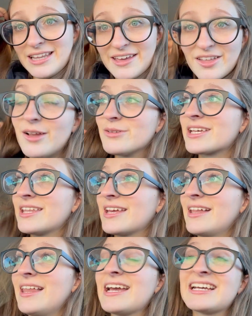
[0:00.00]
I thought I was gonna
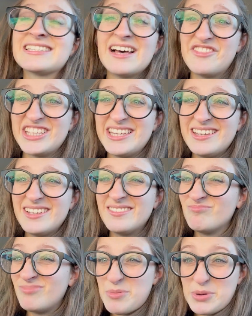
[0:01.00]
get like a 70,
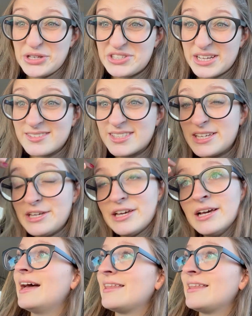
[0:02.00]
maybe a 60.